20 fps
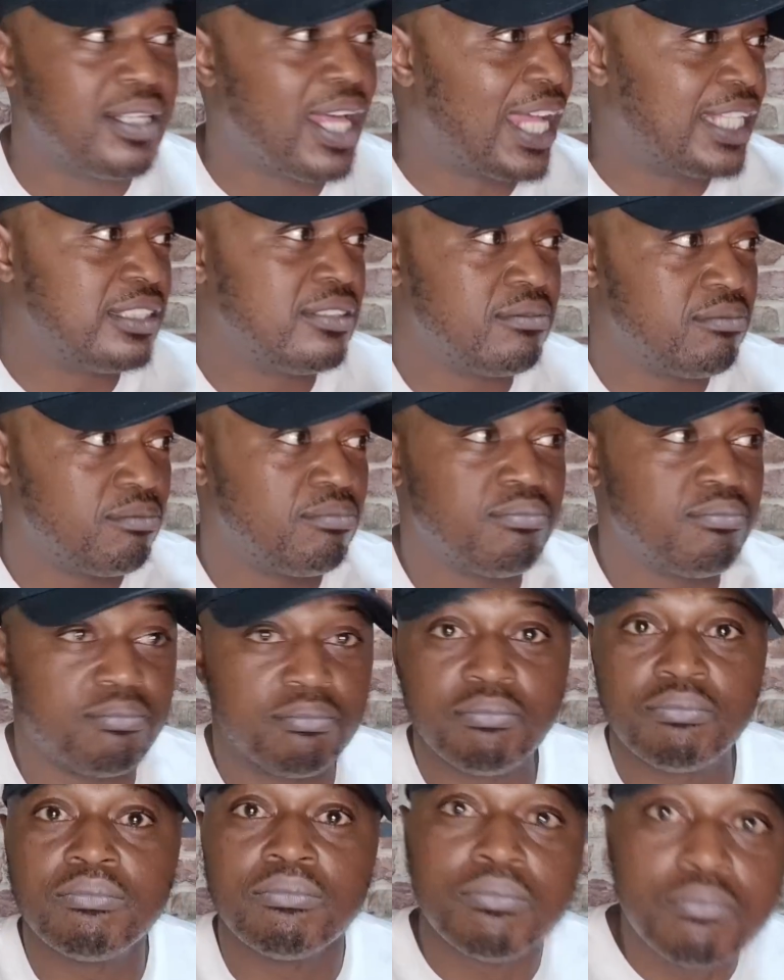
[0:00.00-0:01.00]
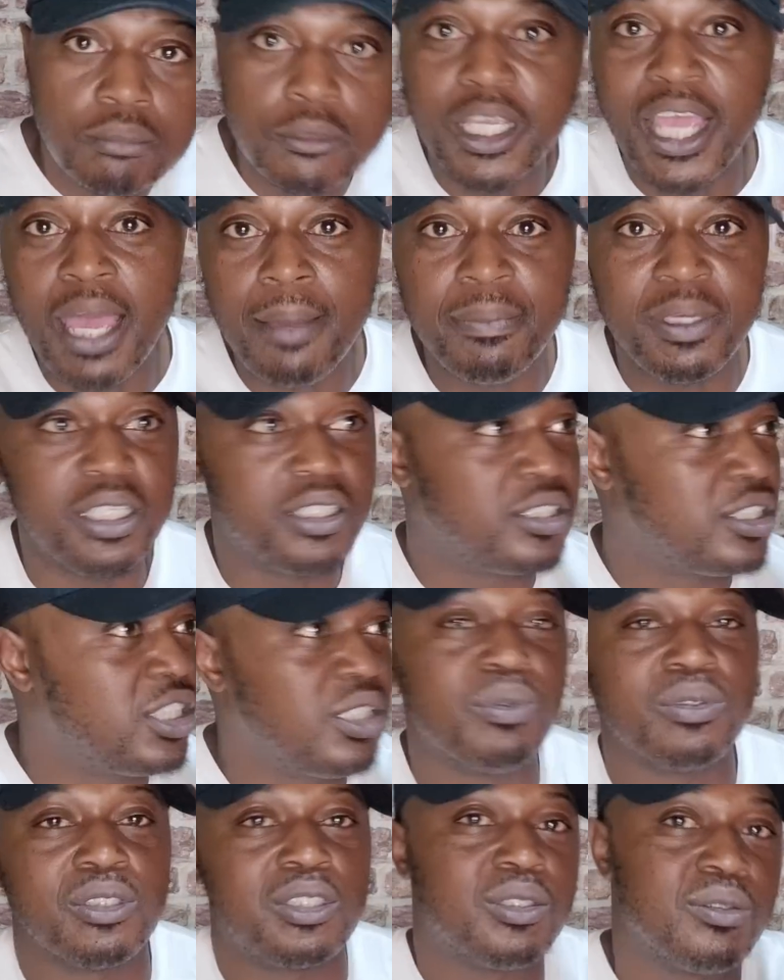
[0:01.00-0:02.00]
And get me,
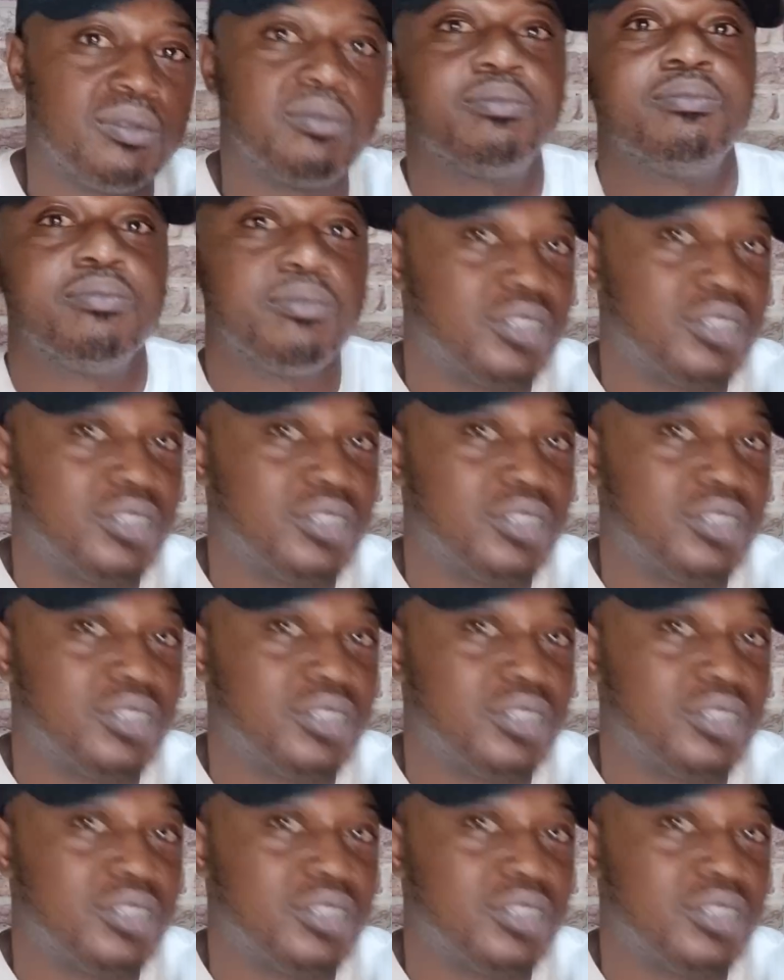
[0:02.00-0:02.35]
she, she,